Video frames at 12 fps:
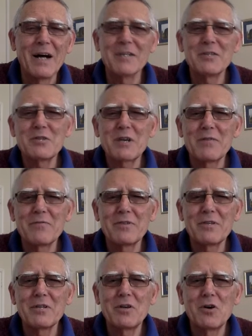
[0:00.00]
discovered
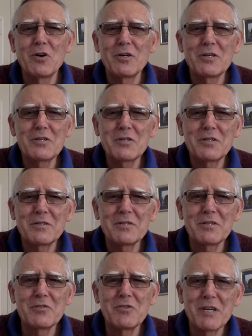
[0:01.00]
that God has dealt a
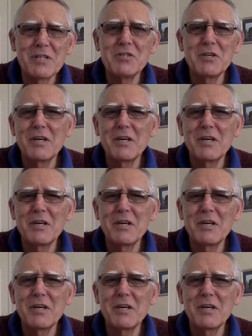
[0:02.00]
tragic